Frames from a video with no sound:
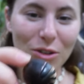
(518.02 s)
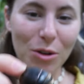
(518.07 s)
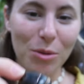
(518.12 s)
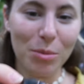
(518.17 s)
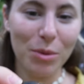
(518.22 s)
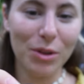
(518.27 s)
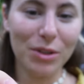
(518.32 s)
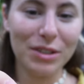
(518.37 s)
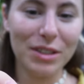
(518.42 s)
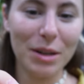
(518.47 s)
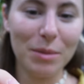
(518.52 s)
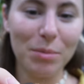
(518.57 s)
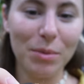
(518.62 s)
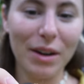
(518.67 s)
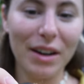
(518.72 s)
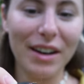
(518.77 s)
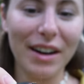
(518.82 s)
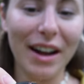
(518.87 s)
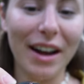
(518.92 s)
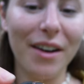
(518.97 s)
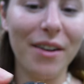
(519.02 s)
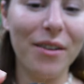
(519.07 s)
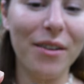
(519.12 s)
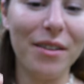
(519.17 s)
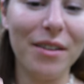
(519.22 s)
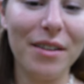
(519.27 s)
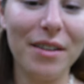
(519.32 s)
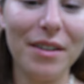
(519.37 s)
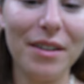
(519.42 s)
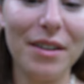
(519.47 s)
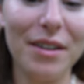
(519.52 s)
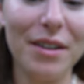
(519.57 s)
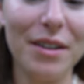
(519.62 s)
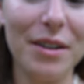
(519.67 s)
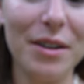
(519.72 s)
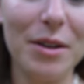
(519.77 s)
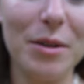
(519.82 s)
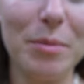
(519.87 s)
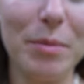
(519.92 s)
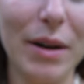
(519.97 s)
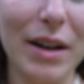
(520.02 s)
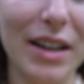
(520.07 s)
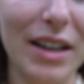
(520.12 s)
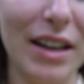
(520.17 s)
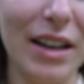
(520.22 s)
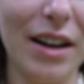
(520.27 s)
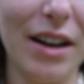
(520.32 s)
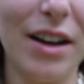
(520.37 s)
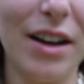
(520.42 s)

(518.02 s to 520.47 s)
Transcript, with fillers: all balled up right now. But he